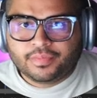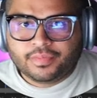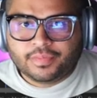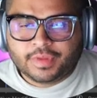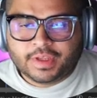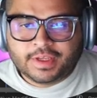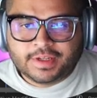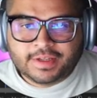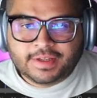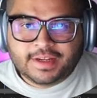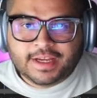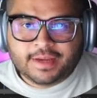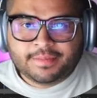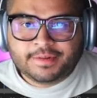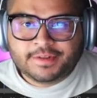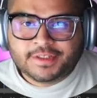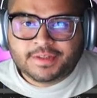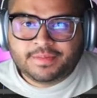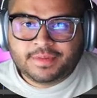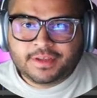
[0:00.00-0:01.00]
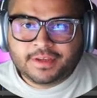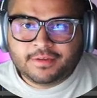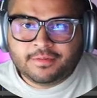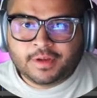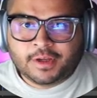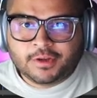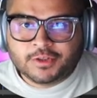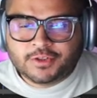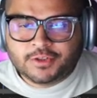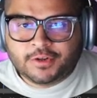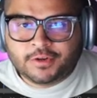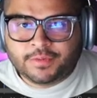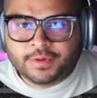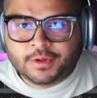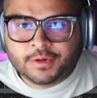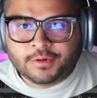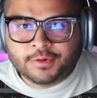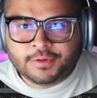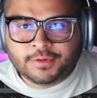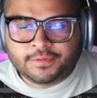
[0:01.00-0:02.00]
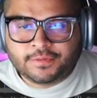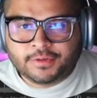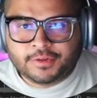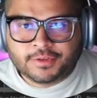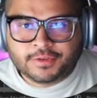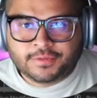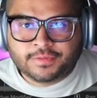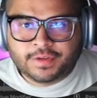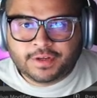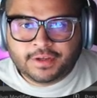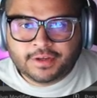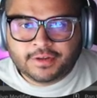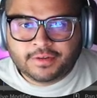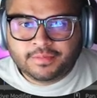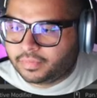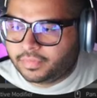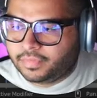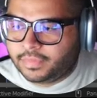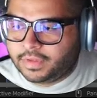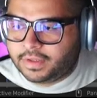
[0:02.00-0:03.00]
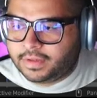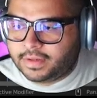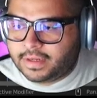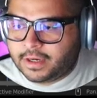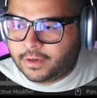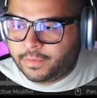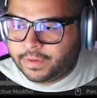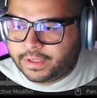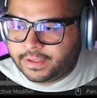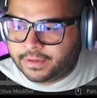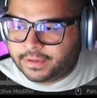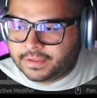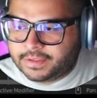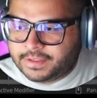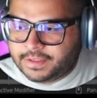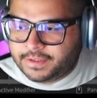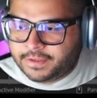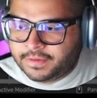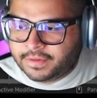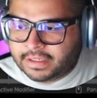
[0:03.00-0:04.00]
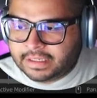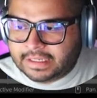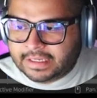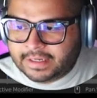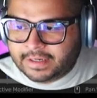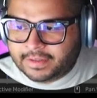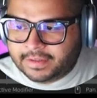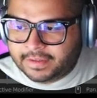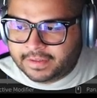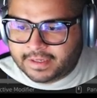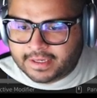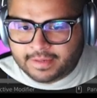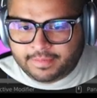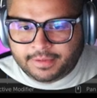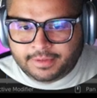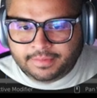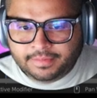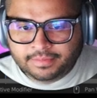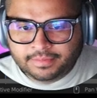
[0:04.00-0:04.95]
It did happen to me while trying to record the first video. And then now we can continue aligning the camera.